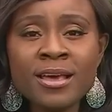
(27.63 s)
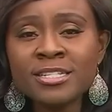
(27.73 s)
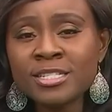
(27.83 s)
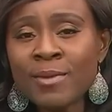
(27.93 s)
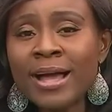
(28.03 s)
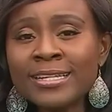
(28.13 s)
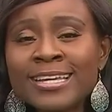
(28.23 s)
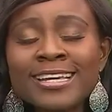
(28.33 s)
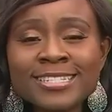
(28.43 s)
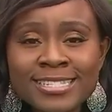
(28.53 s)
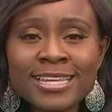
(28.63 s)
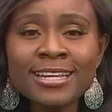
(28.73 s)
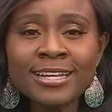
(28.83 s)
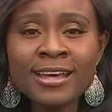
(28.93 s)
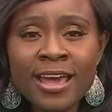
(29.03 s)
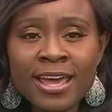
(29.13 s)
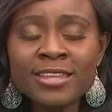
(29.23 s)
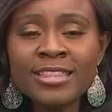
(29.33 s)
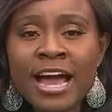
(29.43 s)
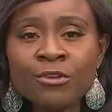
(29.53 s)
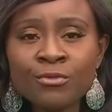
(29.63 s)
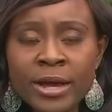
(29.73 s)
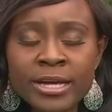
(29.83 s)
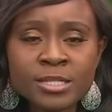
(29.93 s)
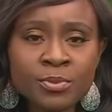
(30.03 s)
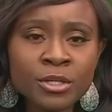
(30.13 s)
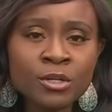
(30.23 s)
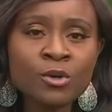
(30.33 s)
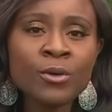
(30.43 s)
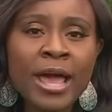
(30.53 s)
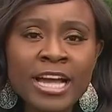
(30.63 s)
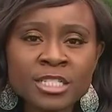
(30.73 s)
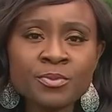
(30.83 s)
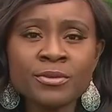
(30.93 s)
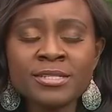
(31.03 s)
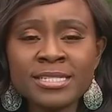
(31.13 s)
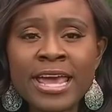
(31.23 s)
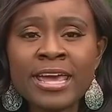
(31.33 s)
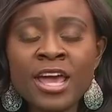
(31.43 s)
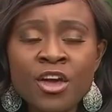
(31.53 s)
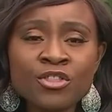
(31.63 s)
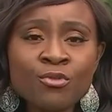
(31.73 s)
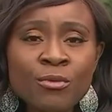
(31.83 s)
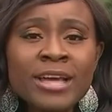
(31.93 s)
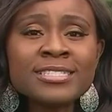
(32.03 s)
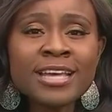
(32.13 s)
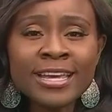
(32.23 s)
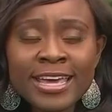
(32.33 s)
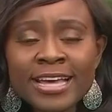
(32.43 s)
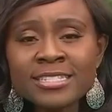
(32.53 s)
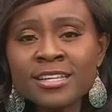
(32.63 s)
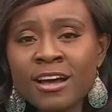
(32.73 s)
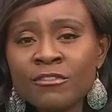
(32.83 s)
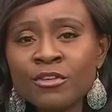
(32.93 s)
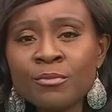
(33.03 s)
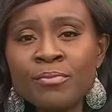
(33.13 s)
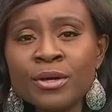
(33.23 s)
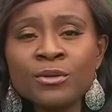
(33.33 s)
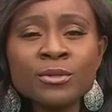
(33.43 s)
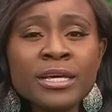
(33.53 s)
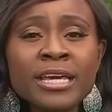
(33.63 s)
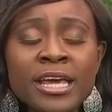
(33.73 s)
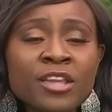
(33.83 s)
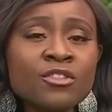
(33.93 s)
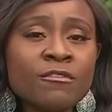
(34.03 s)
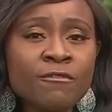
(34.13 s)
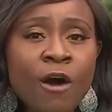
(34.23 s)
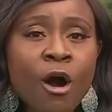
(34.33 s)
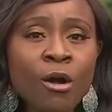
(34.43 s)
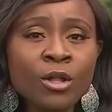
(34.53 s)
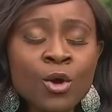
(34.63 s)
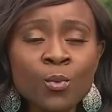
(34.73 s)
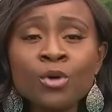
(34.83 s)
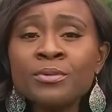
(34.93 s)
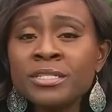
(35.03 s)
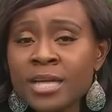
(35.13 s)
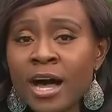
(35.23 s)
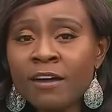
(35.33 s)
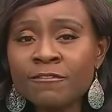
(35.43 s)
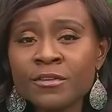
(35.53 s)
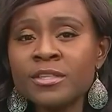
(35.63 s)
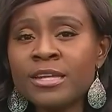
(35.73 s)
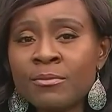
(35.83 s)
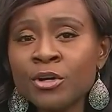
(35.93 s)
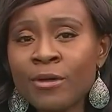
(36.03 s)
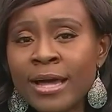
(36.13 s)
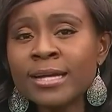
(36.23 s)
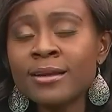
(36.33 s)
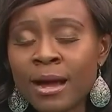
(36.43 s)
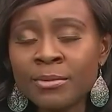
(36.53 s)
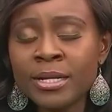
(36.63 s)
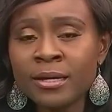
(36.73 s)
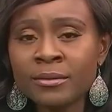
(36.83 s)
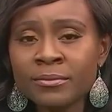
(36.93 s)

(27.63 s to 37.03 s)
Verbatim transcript: Smiley conceded in that race. Political experts say the race against Governor Bill Lee in the fall will be tough for the Democratic nominee.